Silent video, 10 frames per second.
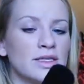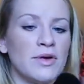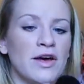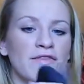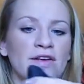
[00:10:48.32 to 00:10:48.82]

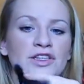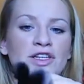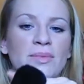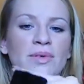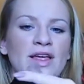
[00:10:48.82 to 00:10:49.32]
It's the
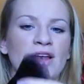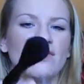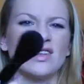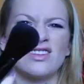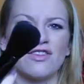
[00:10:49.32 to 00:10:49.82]
perfect shape, and
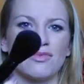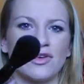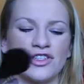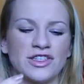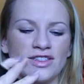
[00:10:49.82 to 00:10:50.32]
they're lovely
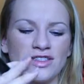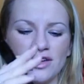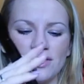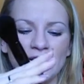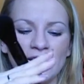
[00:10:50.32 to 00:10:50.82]
soft brushes,
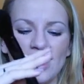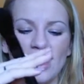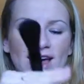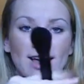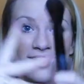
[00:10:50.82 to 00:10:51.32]
so
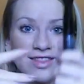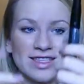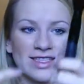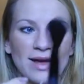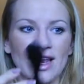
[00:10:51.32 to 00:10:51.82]

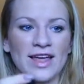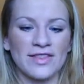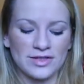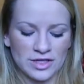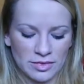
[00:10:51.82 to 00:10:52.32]
got this as
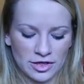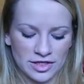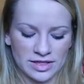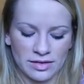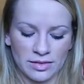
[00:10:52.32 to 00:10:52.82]
well. And those 2
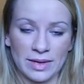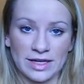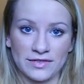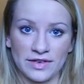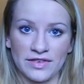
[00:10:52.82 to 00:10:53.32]
brushes are
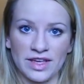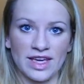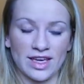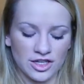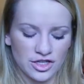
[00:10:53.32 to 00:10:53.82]

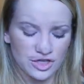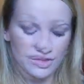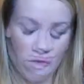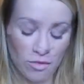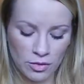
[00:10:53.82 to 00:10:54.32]
£3.50 each. Okay,
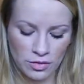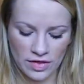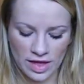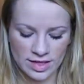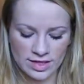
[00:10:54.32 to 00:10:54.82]
then 4
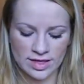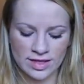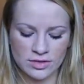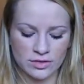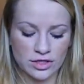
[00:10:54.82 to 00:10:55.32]
more things.
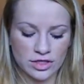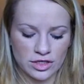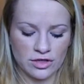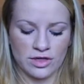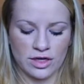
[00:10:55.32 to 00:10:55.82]
These are all
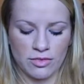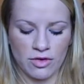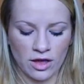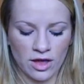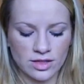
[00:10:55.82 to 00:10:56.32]

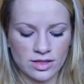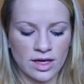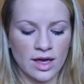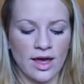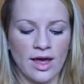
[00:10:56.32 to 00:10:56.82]
studio products.
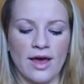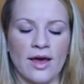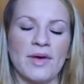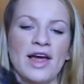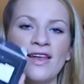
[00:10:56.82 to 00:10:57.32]

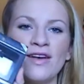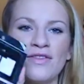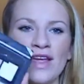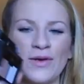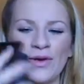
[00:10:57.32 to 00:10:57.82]
I
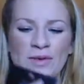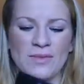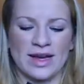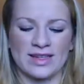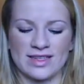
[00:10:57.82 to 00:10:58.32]
love their little
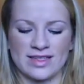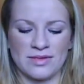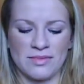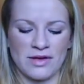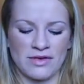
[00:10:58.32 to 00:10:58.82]
compacts
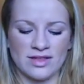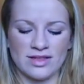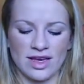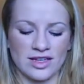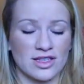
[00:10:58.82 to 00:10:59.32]
because of the
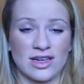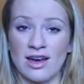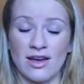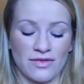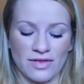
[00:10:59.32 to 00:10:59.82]
mirrors. I
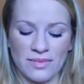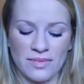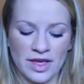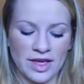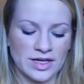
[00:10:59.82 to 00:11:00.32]
just love
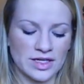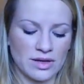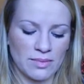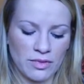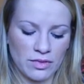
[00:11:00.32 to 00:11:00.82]
them.
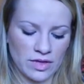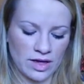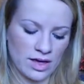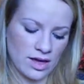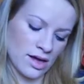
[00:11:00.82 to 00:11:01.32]
So I
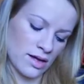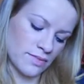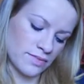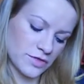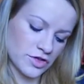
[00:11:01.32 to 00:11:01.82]
bought
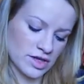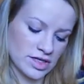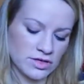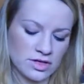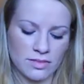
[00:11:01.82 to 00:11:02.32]
the
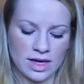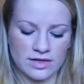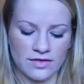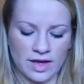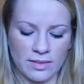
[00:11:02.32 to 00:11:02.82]
translucent
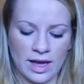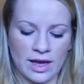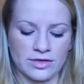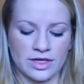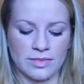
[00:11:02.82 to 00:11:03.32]
mattifying
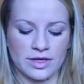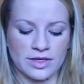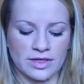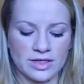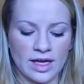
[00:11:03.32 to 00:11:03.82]
powder
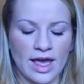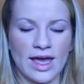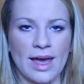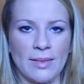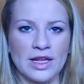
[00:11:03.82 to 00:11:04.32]
because
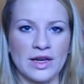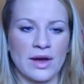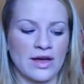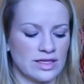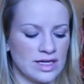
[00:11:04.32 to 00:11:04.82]
Emily
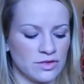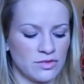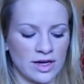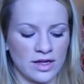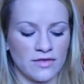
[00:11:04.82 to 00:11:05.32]
Noel said
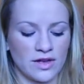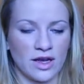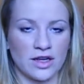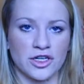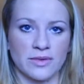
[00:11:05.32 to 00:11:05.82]
it's really good
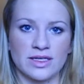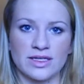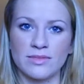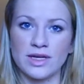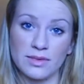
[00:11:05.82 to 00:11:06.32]
for touch-ups,
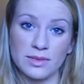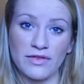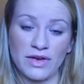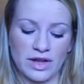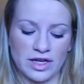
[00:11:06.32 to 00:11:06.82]
and
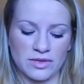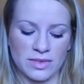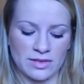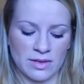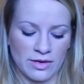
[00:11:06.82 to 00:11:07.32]
sometimes my
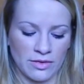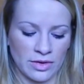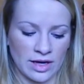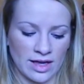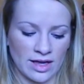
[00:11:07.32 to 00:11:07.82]
foundation makes me a
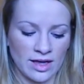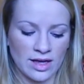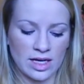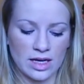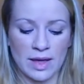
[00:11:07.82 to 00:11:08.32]
bit oily,
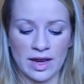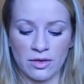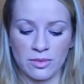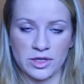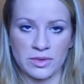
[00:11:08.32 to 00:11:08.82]

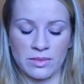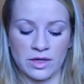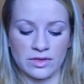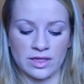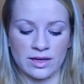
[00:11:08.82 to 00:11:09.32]
depending on which
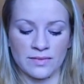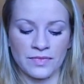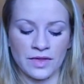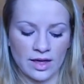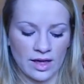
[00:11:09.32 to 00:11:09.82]
one I'm
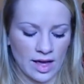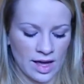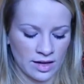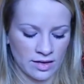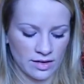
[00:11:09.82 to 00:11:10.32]
using,
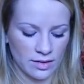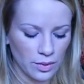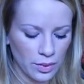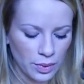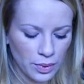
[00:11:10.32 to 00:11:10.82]

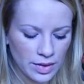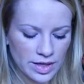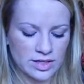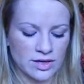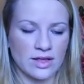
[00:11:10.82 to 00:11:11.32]
and
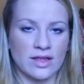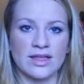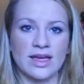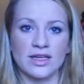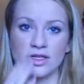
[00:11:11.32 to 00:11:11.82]
it's good
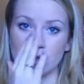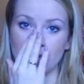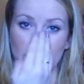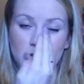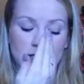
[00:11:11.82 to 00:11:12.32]
in the day to
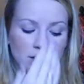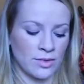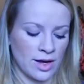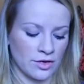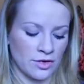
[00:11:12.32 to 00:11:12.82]
just blot
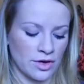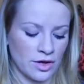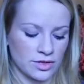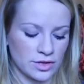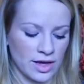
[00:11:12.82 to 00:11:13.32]
it away on
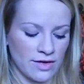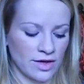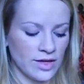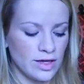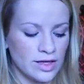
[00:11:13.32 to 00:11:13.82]
your nose or
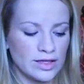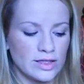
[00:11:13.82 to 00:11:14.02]
whatever.